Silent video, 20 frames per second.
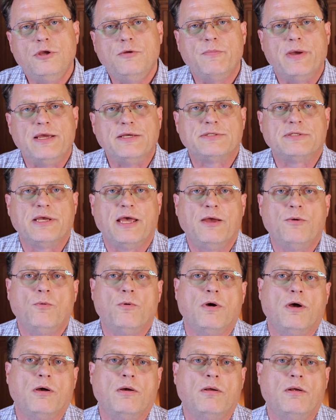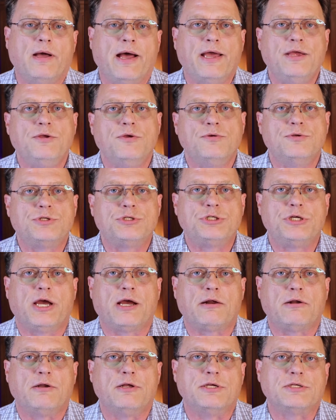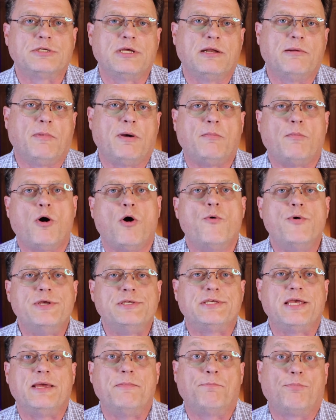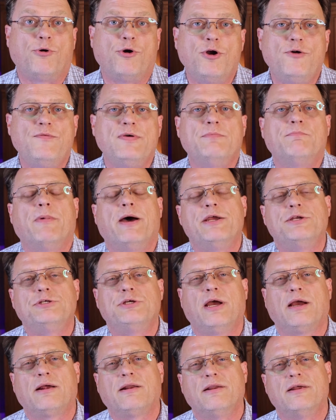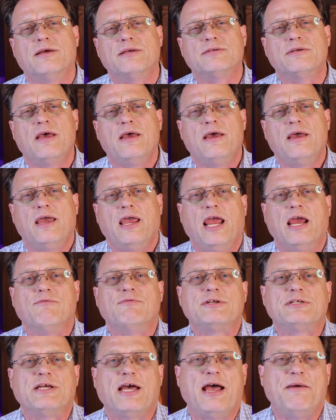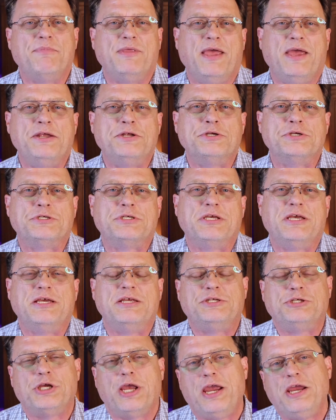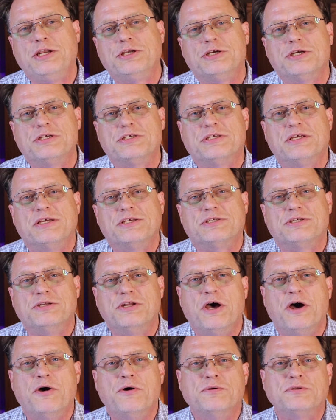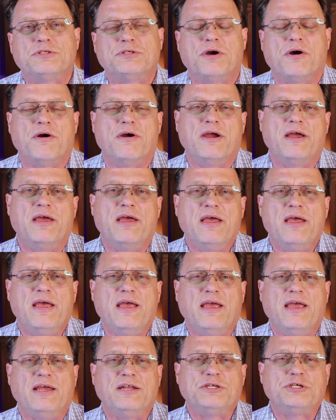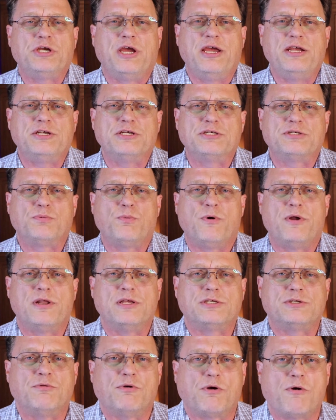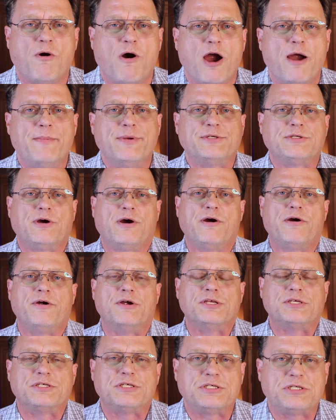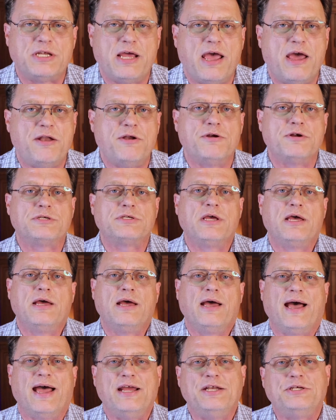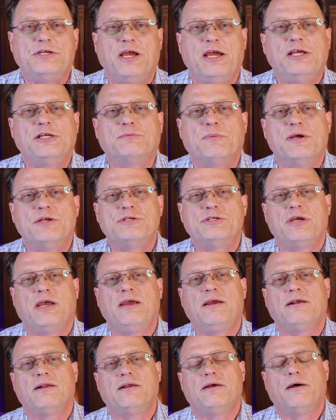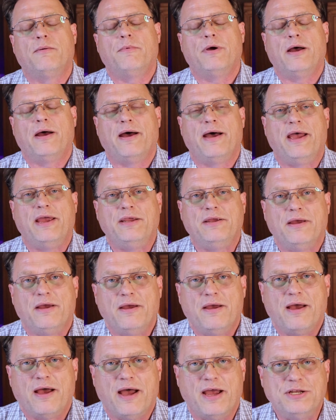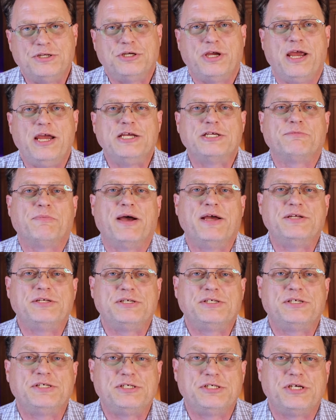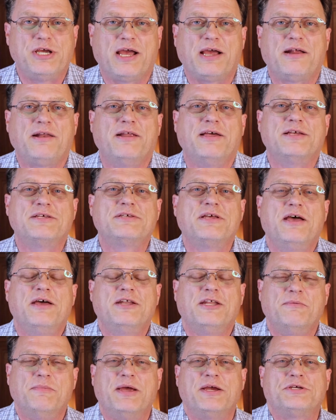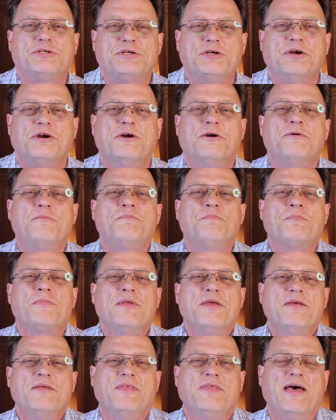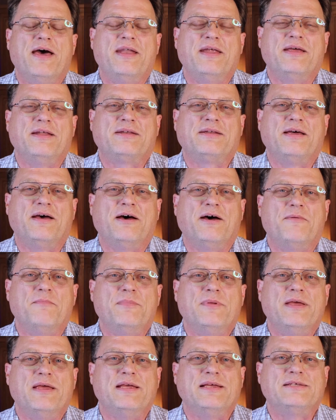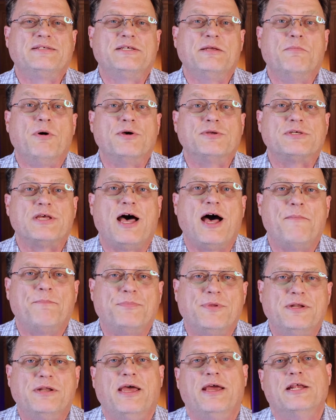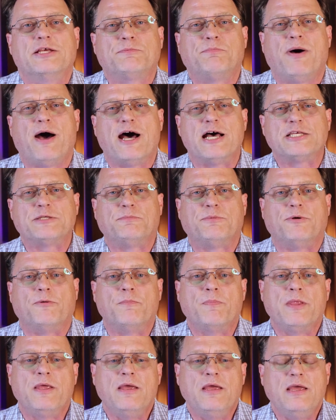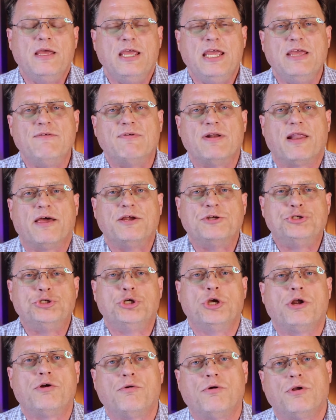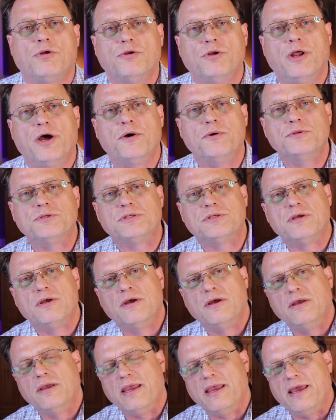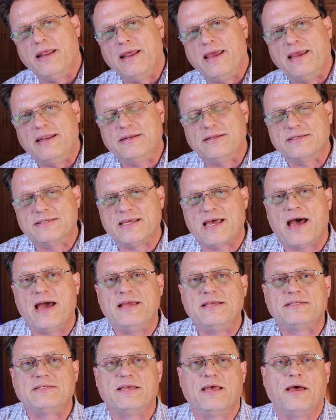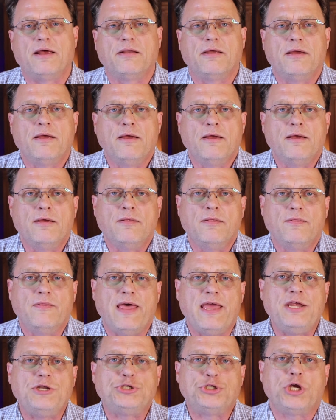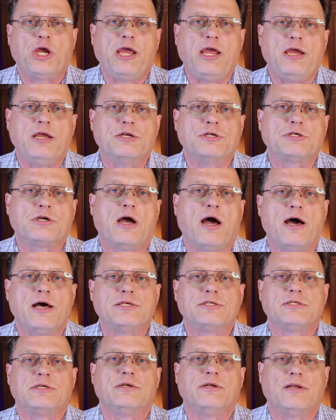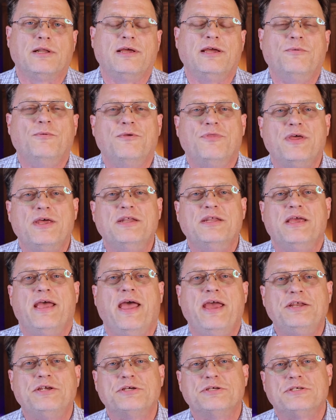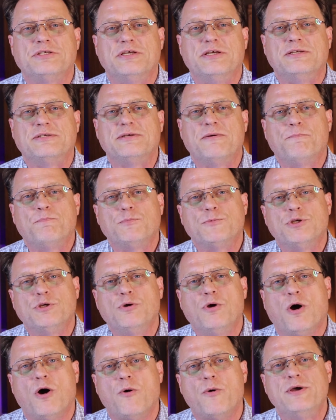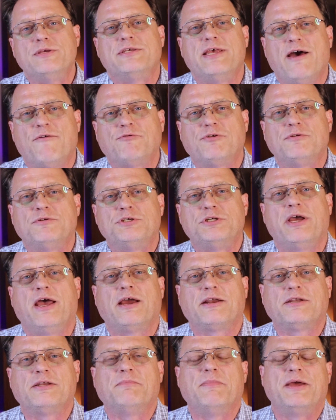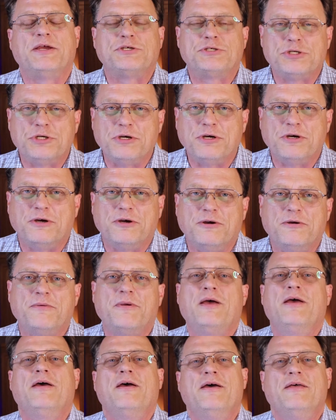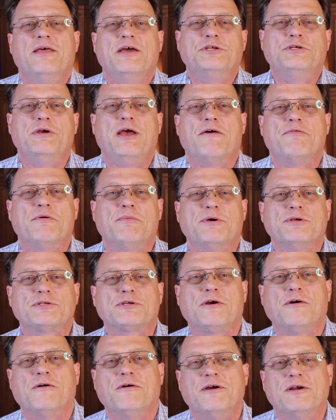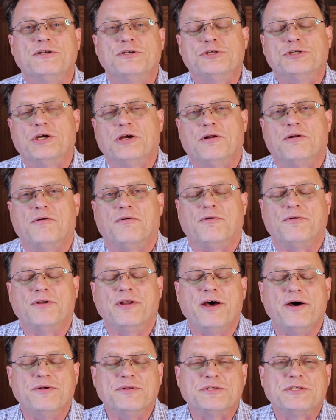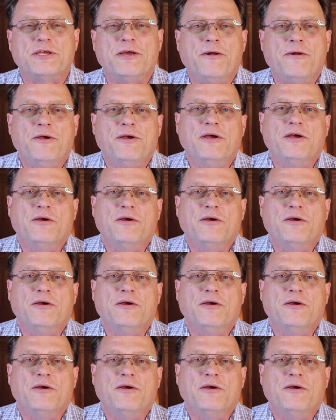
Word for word: you may say, well, I use checklists, and I'm always improving my checklist. Every time the agency changes its notes, or it, it changes what its requirements are, its standards, I change my check, uh, I I change my checklist to make sure that it um, is the most up to date as possible. Even like general notes in a design set, they change constantly within the agencies. So you always have to check to make sure that you have the most current general notes.